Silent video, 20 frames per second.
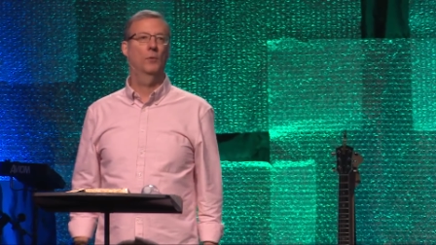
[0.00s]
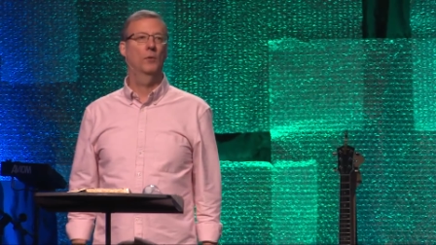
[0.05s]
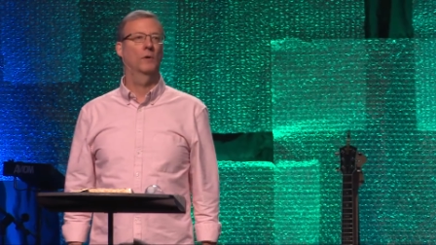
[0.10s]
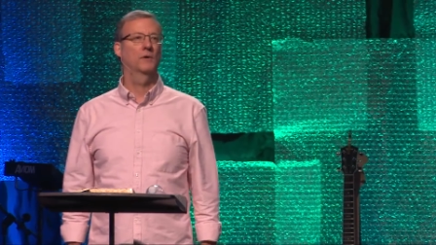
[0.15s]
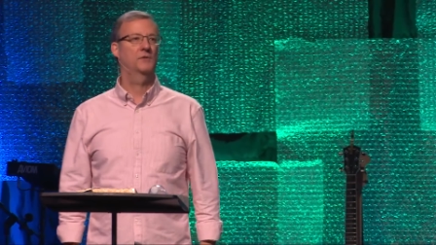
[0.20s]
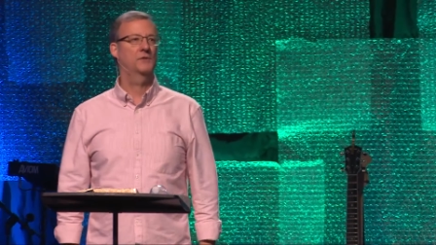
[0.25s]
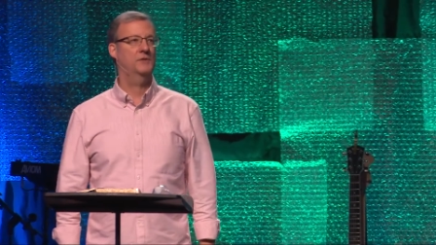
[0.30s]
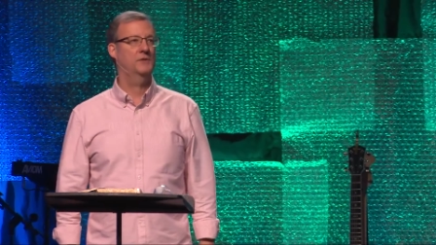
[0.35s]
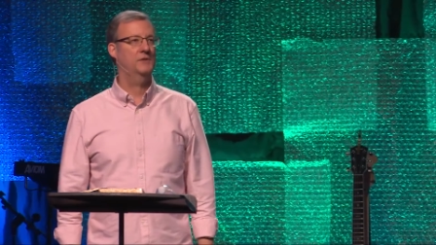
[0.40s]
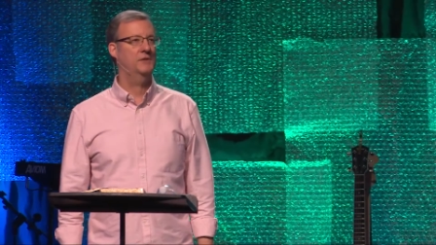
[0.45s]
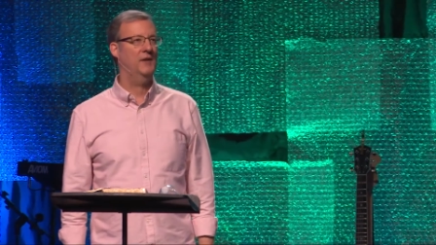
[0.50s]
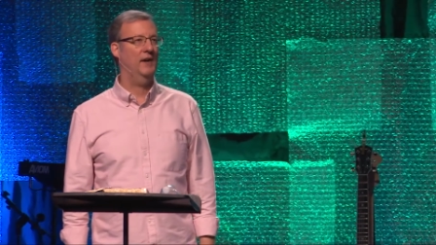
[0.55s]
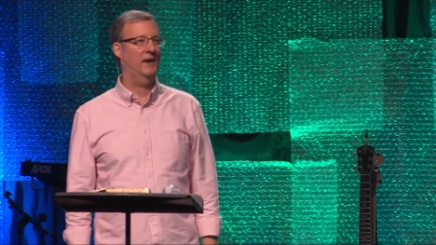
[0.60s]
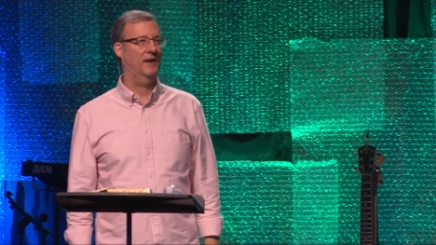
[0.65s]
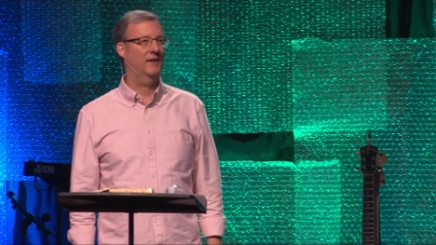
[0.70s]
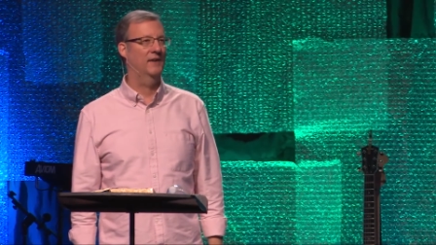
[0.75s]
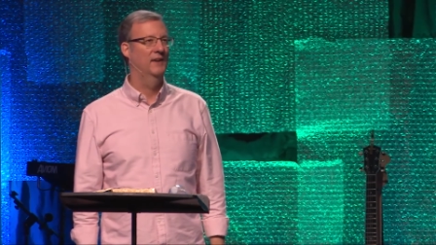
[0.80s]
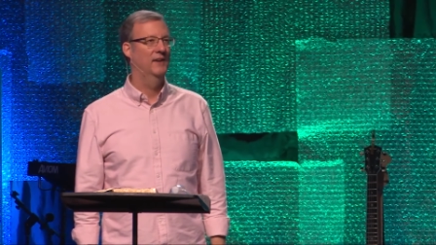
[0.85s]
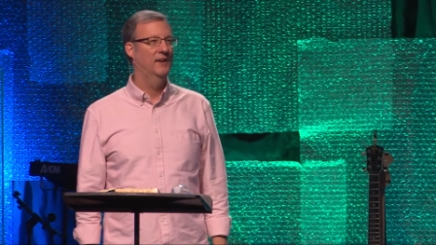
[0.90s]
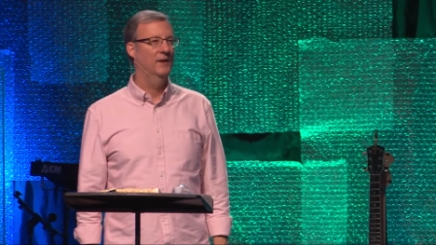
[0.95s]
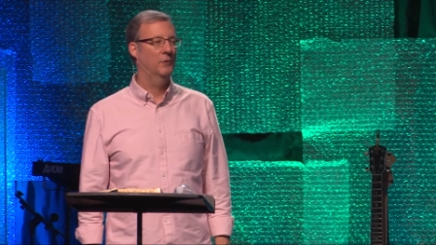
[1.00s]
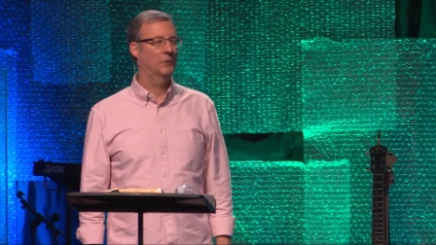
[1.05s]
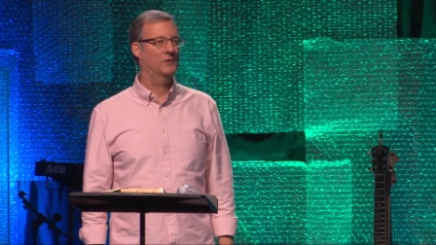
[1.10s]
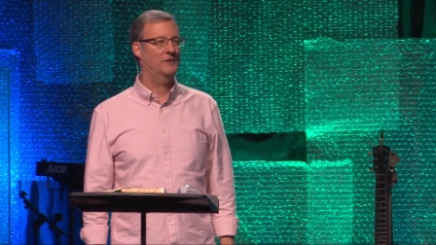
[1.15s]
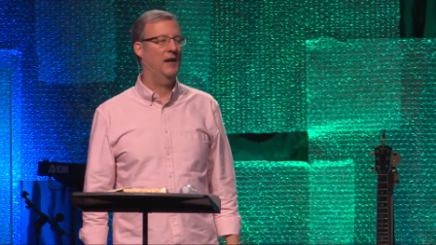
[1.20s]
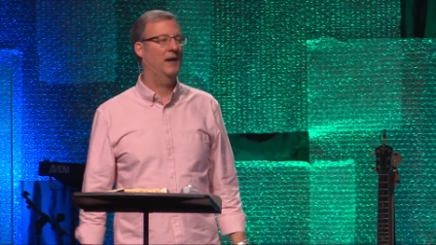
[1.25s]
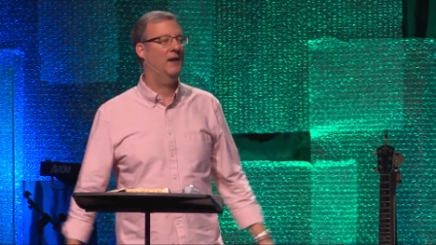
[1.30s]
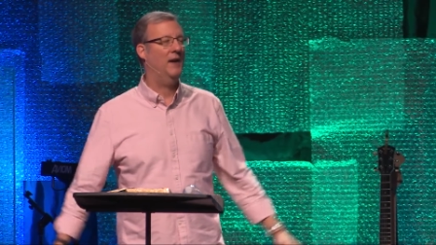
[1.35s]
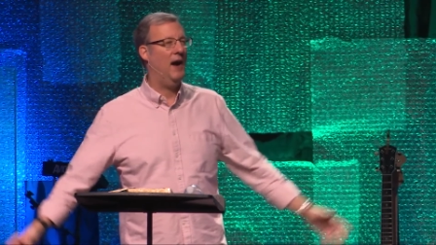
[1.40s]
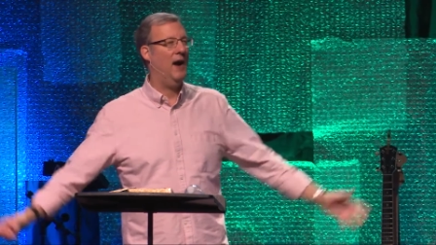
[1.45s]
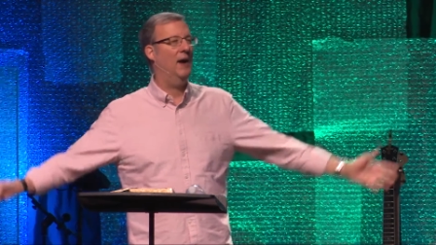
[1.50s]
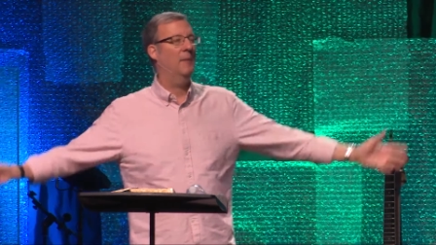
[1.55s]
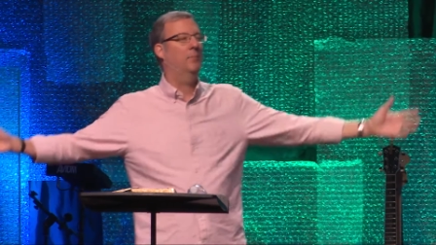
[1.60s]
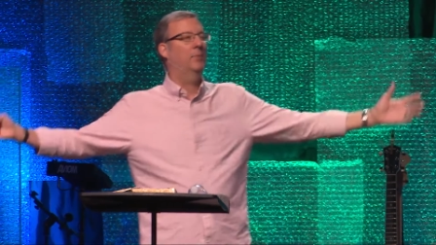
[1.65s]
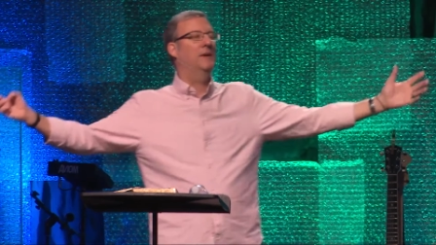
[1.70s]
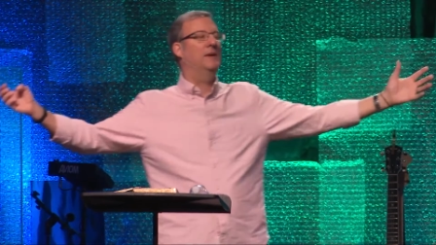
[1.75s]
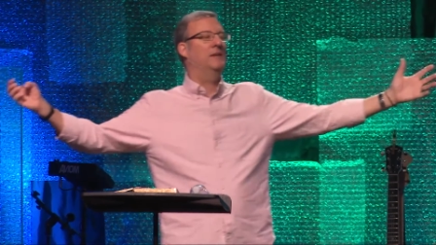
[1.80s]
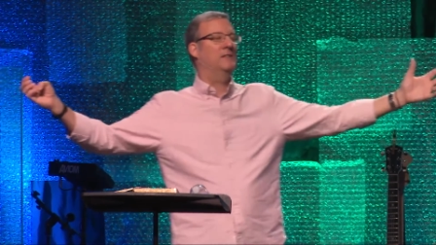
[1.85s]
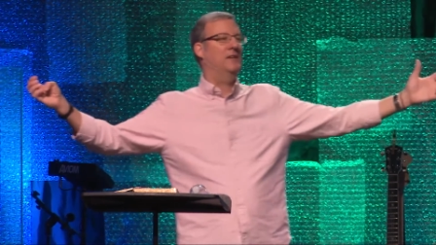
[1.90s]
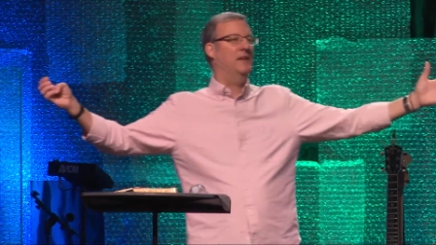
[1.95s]
who are sick, who are saying, God,
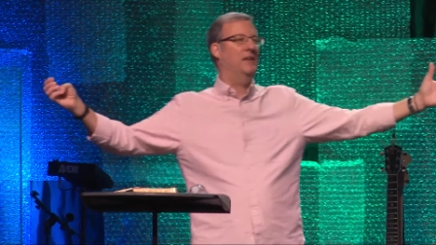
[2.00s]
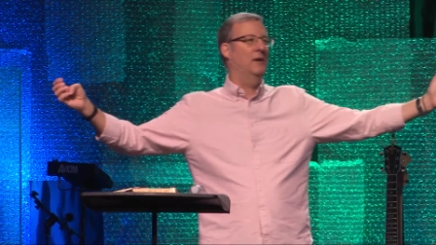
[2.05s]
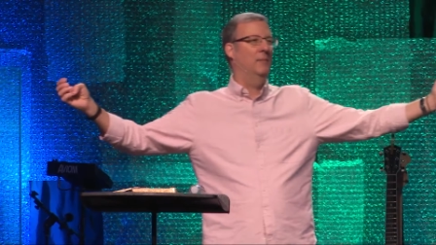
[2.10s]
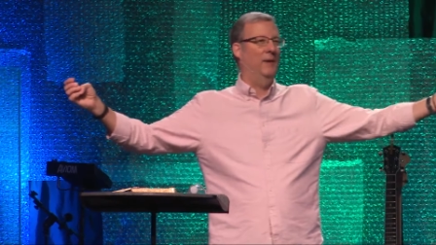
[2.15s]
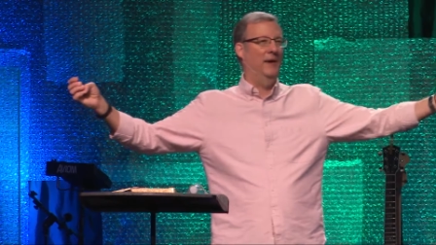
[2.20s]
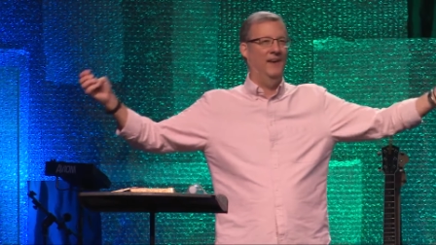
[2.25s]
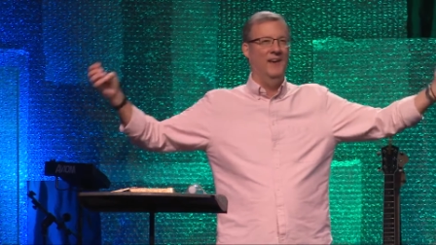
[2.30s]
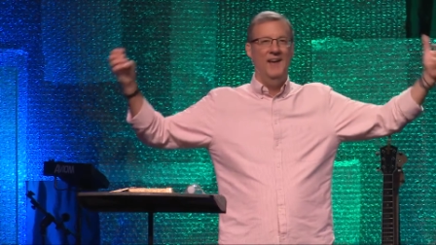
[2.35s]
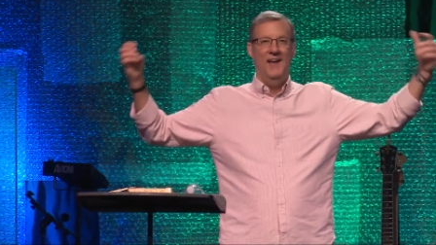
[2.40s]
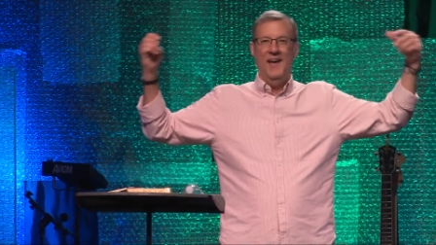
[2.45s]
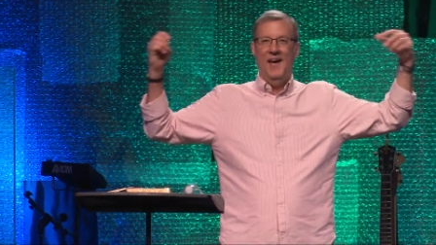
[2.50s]
please heal me.